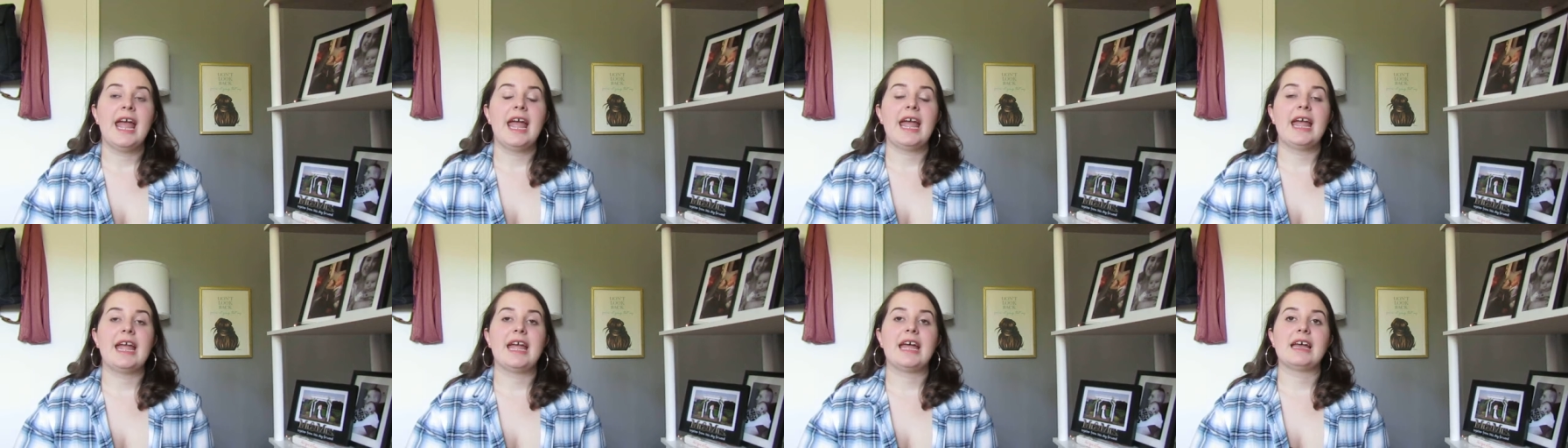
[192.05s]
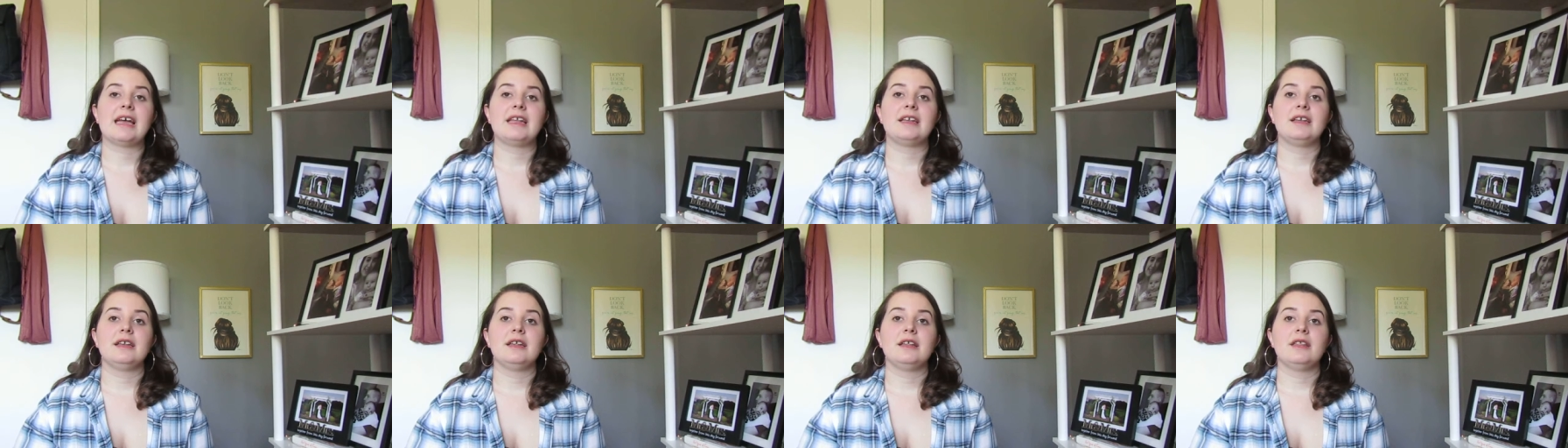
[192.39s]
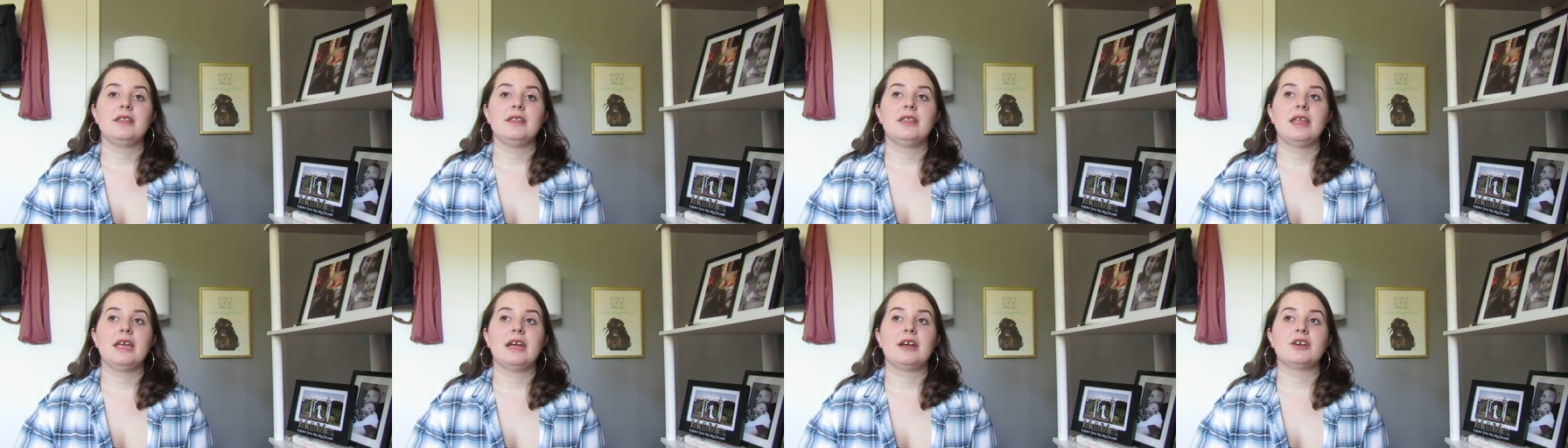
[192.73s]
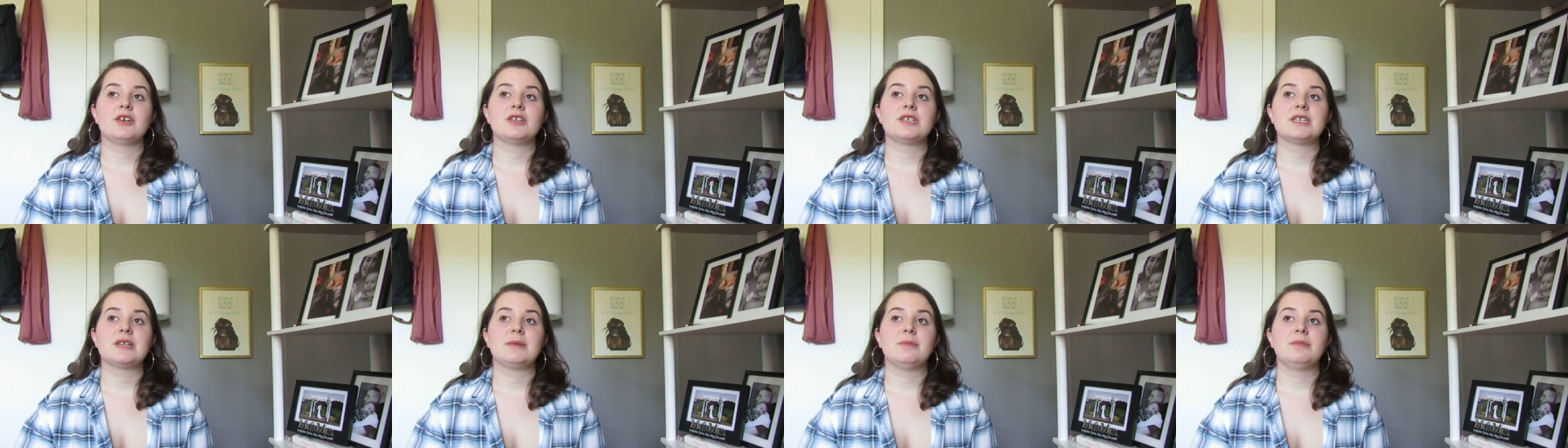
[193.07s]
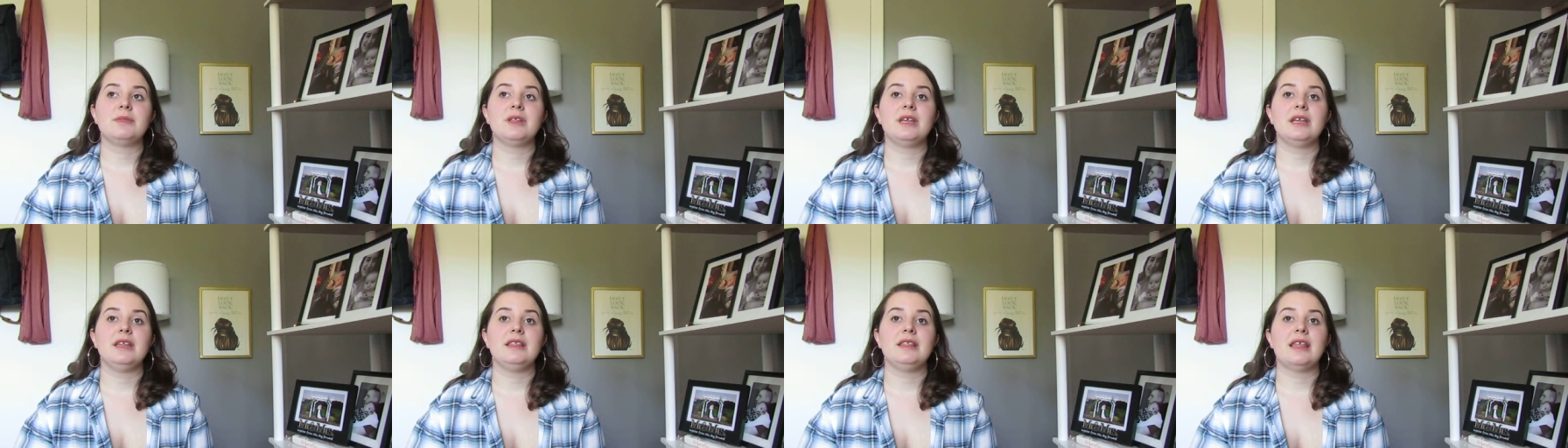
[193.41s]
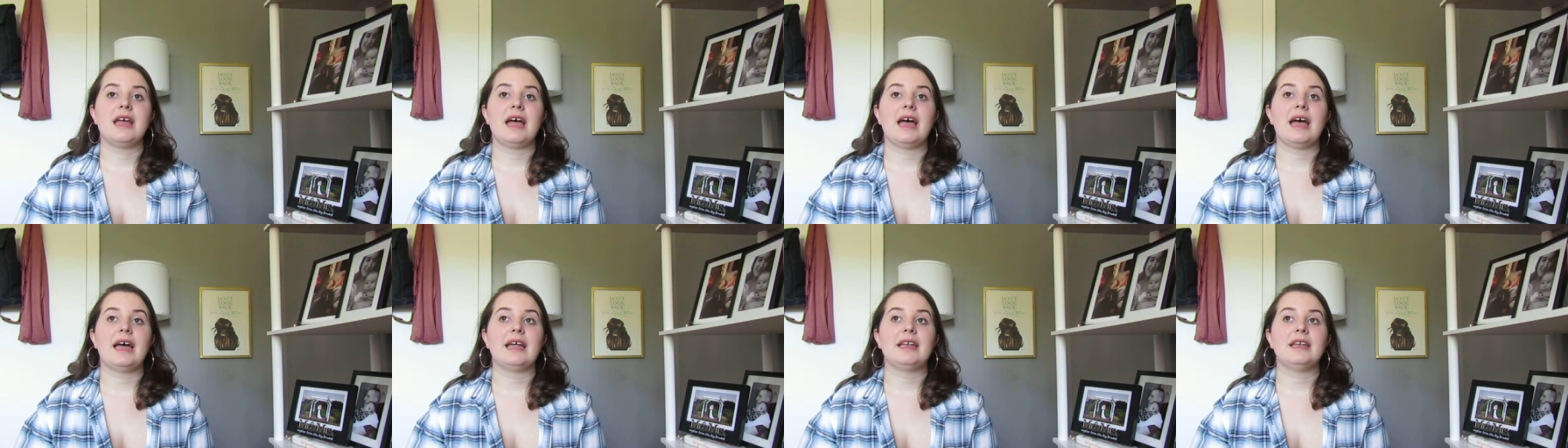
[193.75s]
and they're something
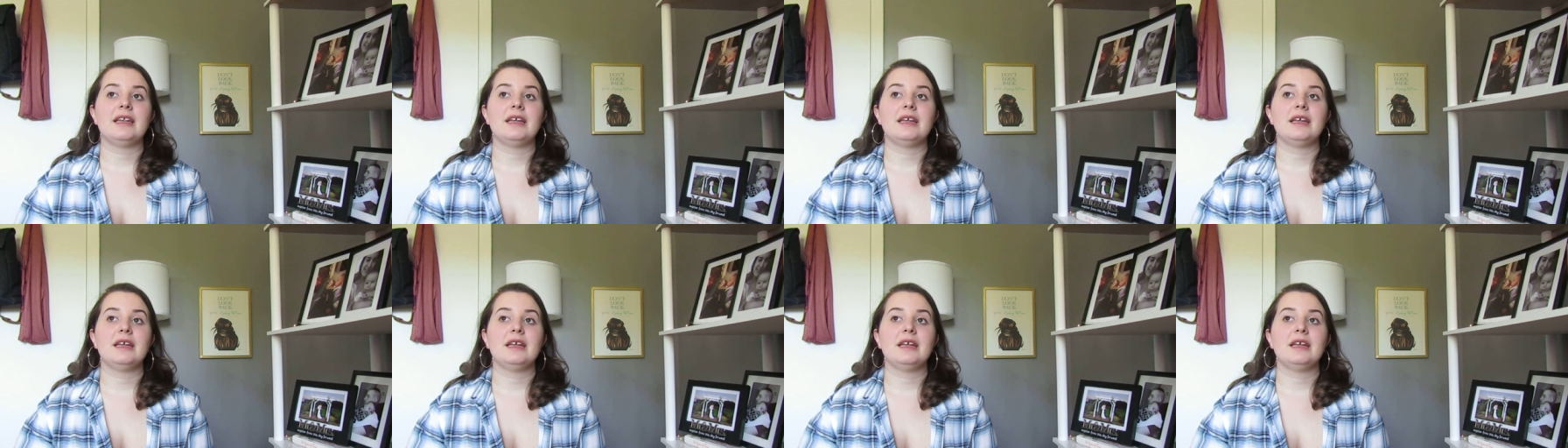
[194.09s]
that